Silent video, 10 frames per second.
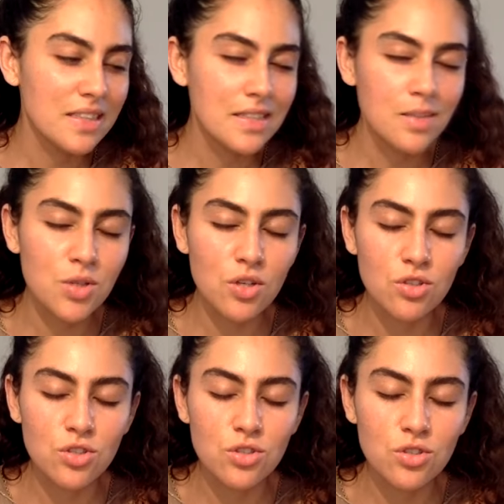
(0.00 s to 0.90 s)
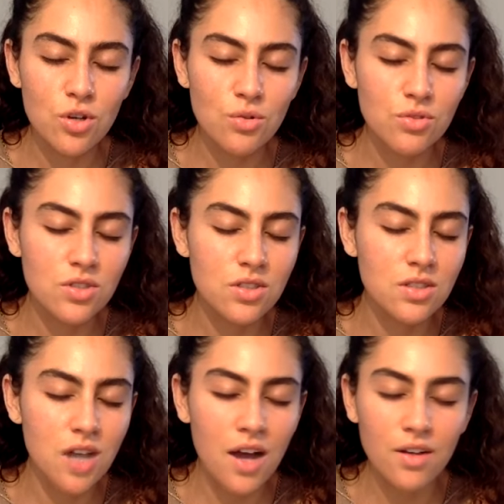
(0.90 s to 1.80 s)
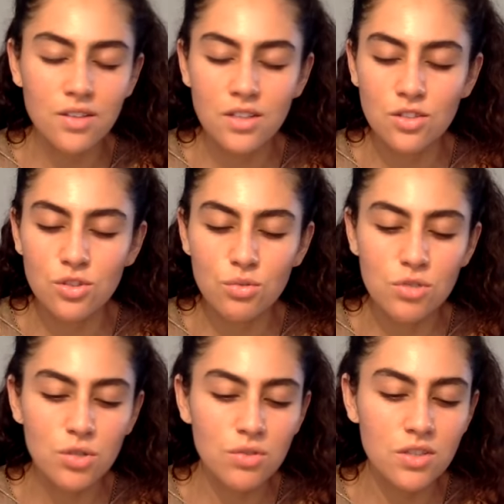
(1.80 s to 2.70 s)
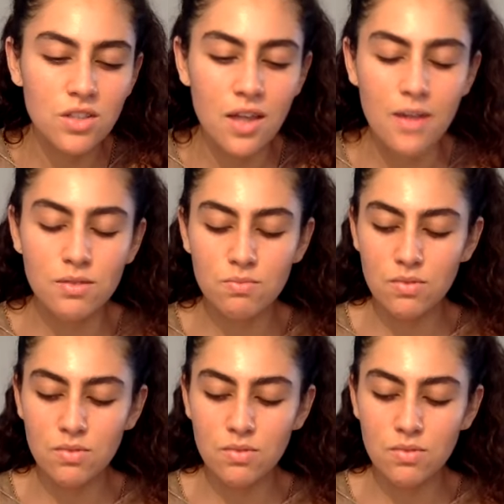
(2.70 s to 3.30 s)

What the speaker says: Seems that you're so dialed in and so tuned into that